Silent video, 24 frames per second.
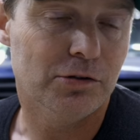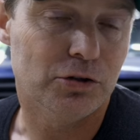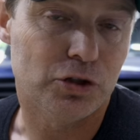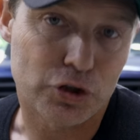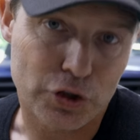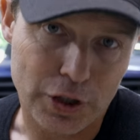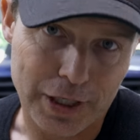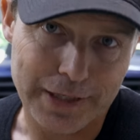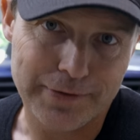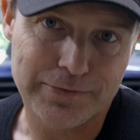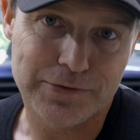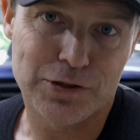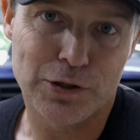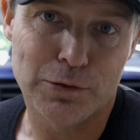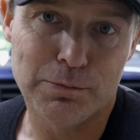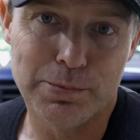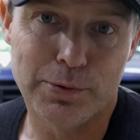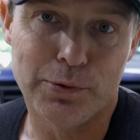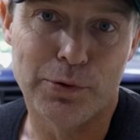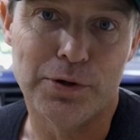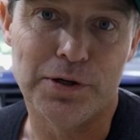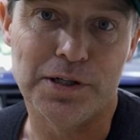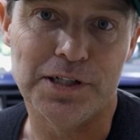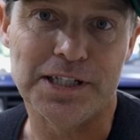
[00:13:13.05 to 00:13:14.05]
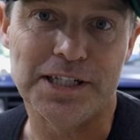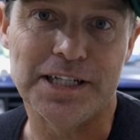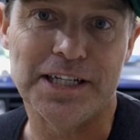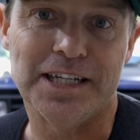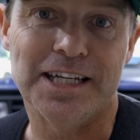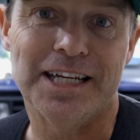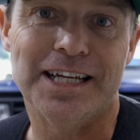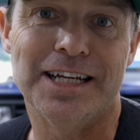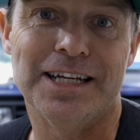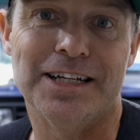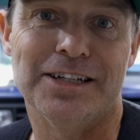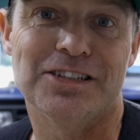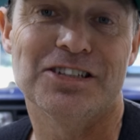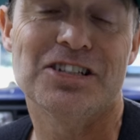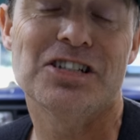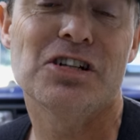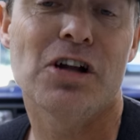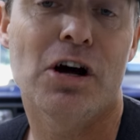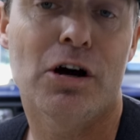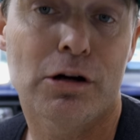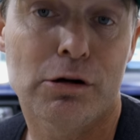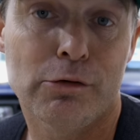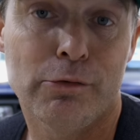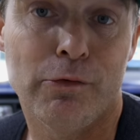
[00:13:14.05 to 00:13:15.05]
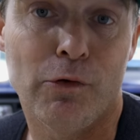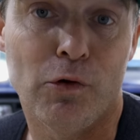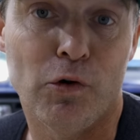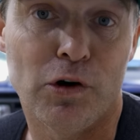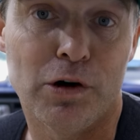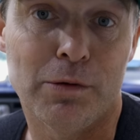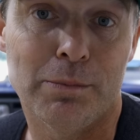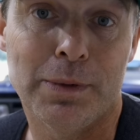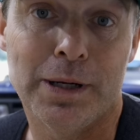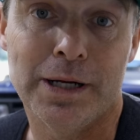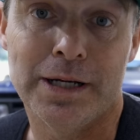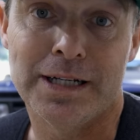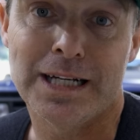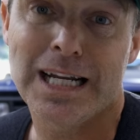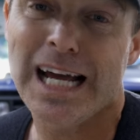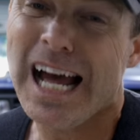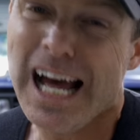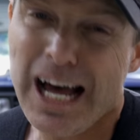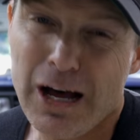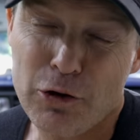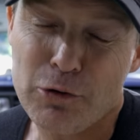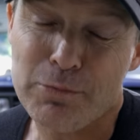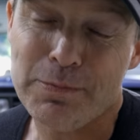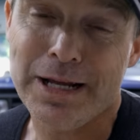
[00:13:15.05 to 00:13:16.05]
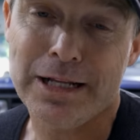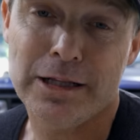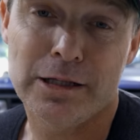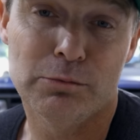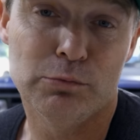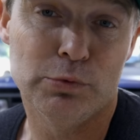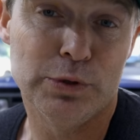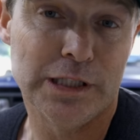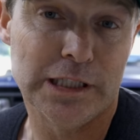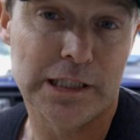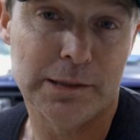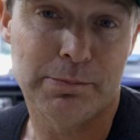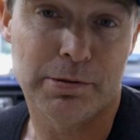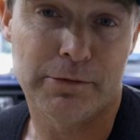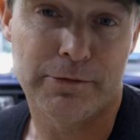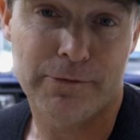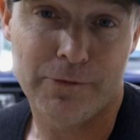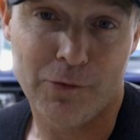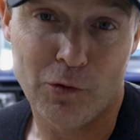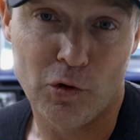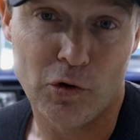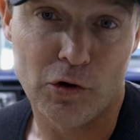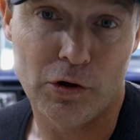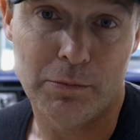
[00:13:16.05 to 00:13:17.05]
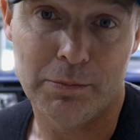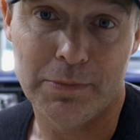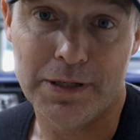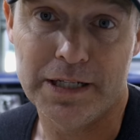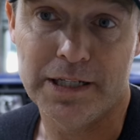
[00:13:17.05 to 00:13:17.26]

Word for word: drive so poorly in stock form and how to make them really perform